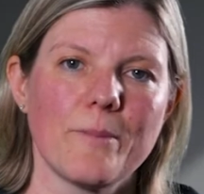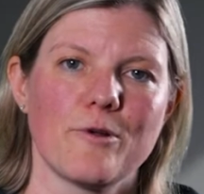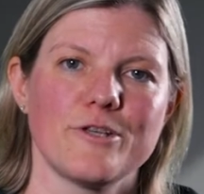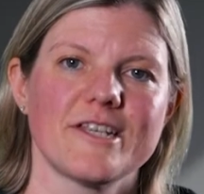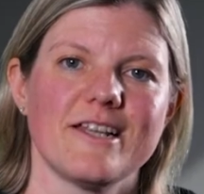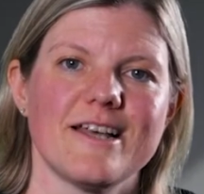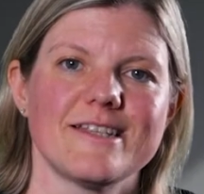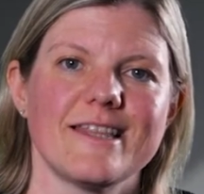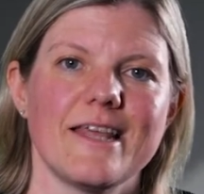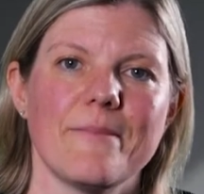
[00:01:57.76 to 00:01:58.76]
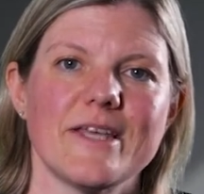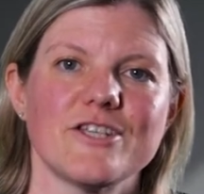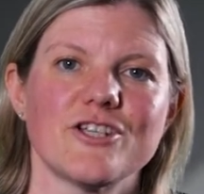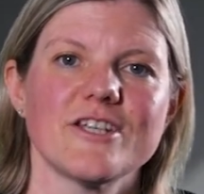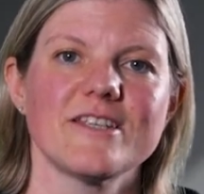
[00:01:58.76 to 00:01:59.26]
personalizing their
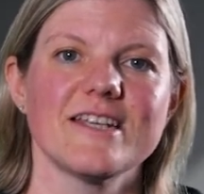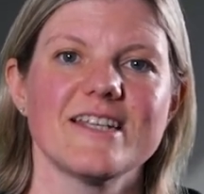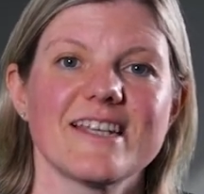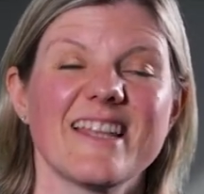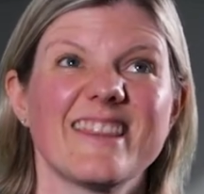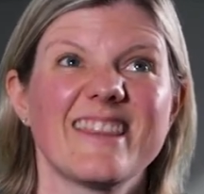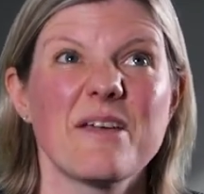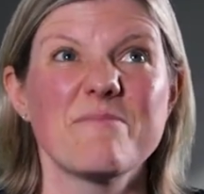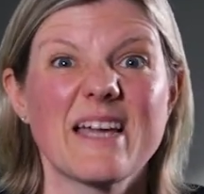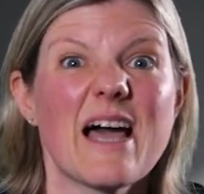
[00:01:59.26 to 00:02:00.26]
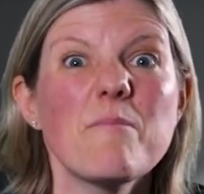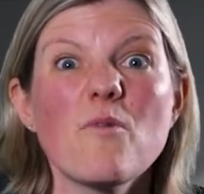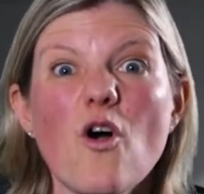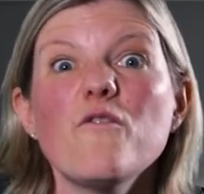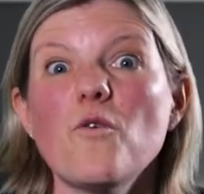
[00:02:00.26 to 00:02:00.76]
messages is that they become
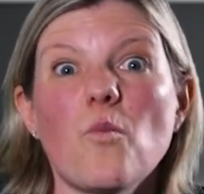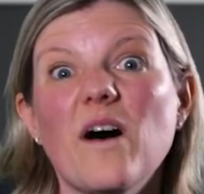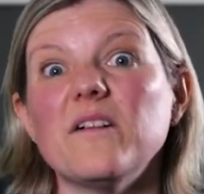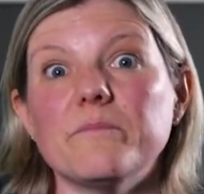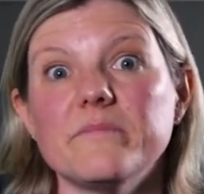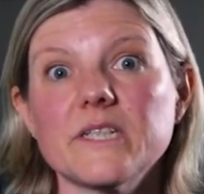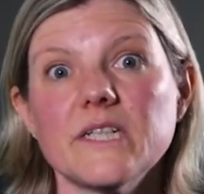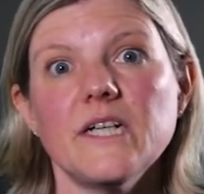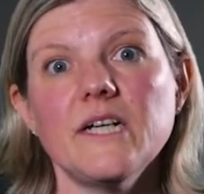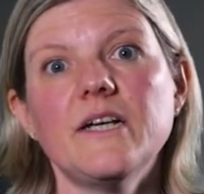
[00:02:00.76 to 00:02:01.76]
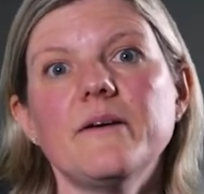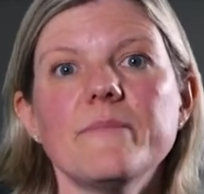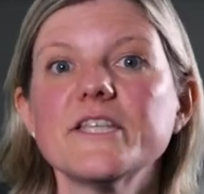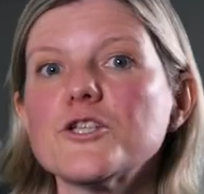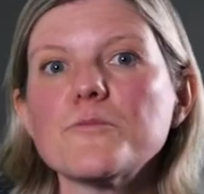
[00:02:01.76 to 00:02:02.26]
overwhelmed.
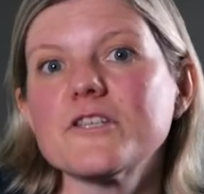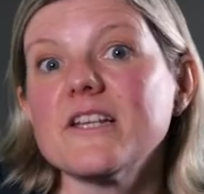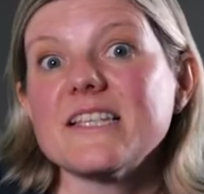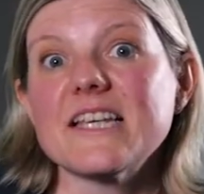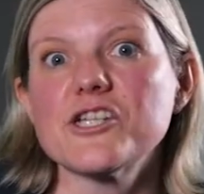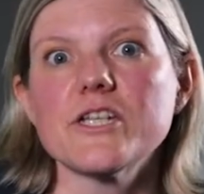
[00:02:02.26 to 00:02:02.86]
Message personalization